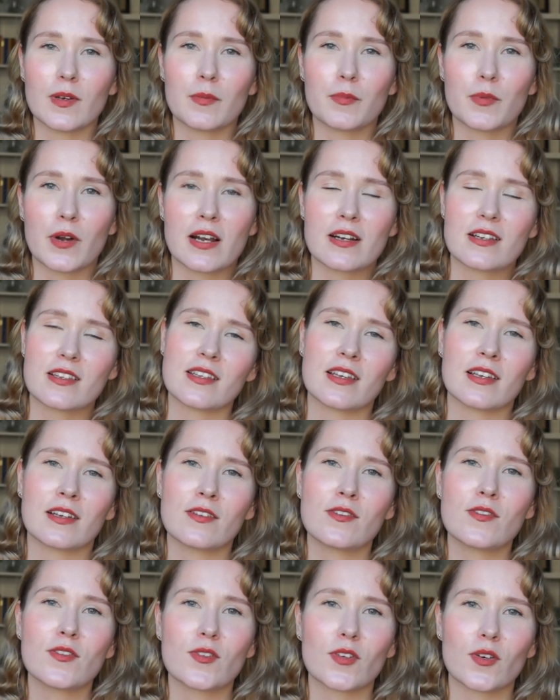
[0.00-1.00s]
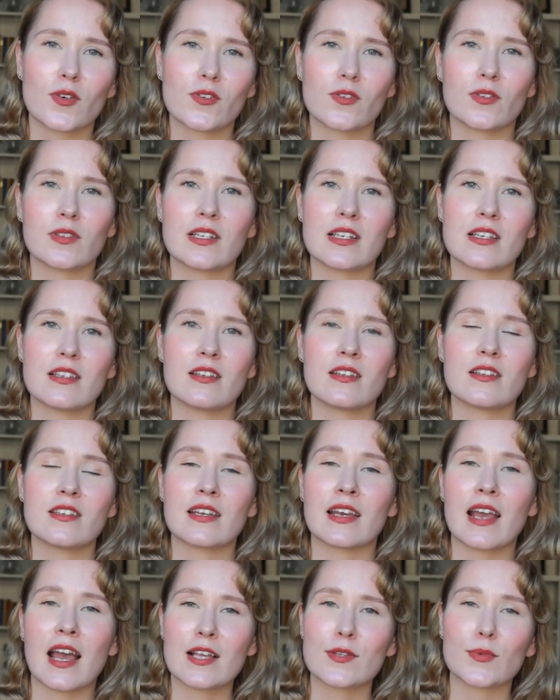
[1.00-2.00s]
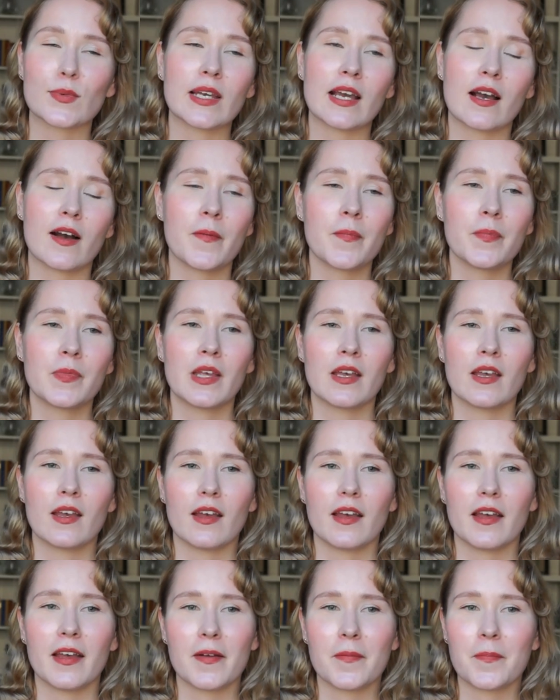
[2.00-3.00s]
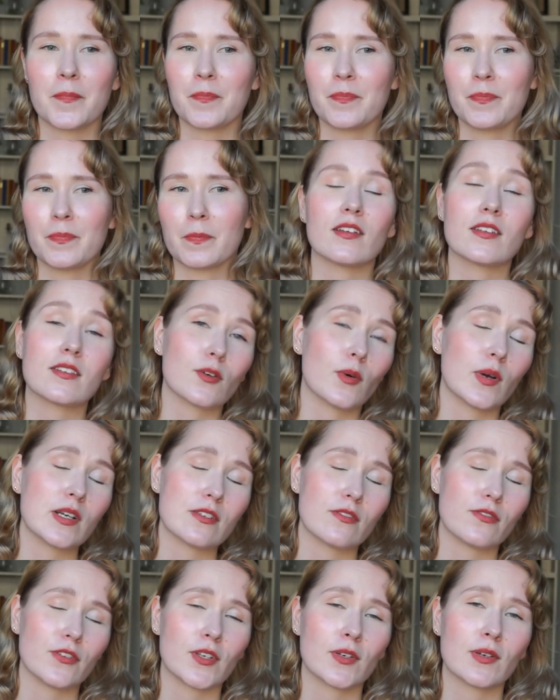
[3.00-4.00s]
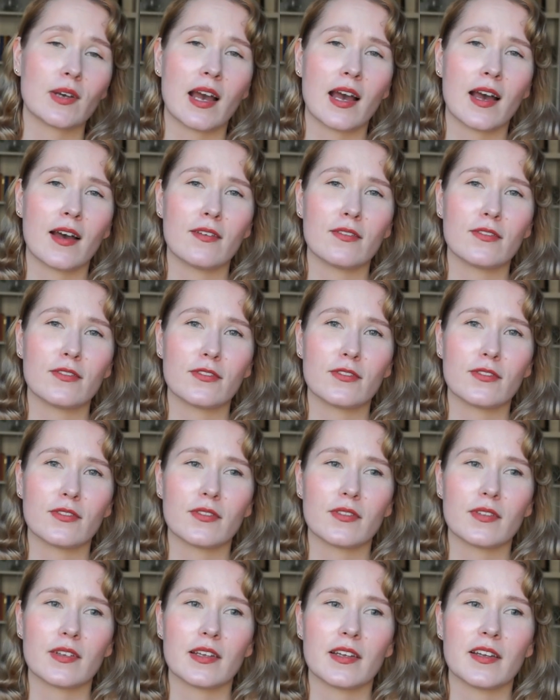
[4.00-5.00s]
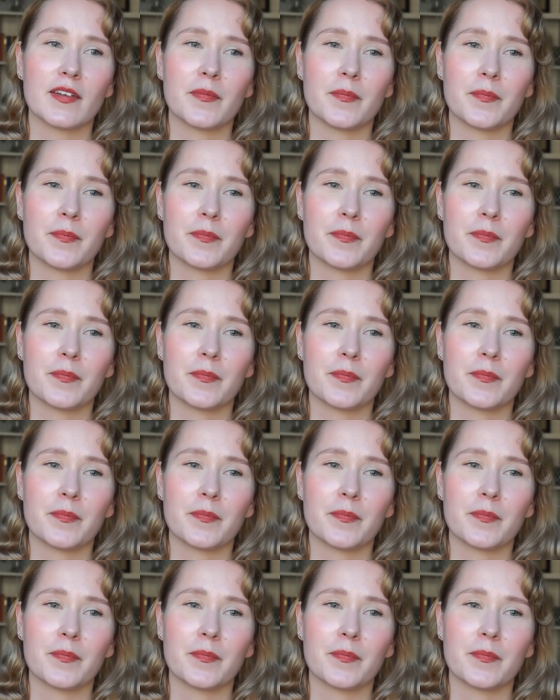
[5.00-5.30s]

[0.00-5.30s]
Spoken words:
practicing social distancing, as we are, as quite a few have, I